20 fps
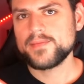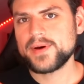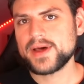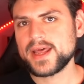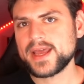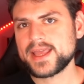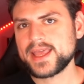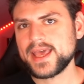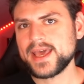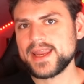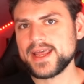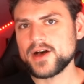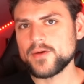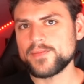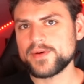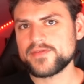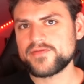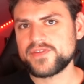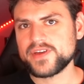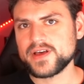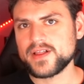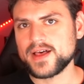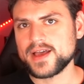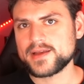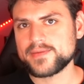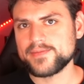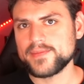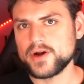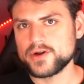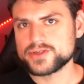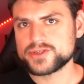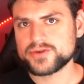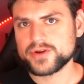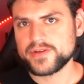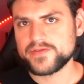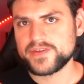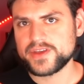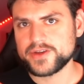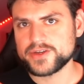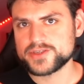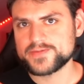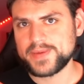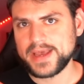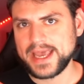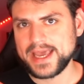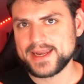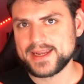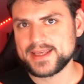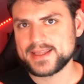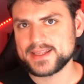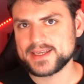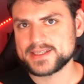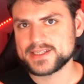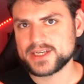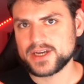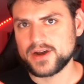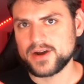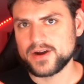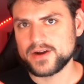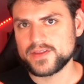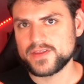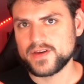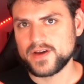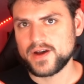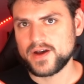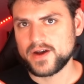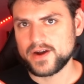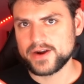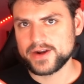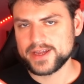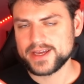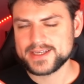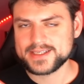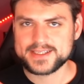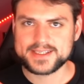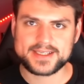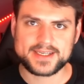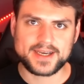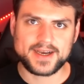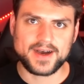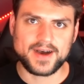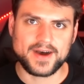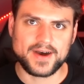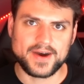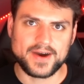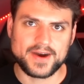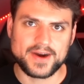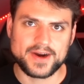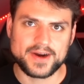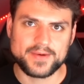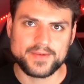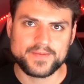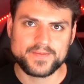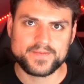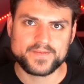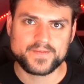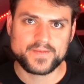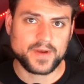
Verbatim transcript: But I can't help but feel like most reviews panning this card the hardest are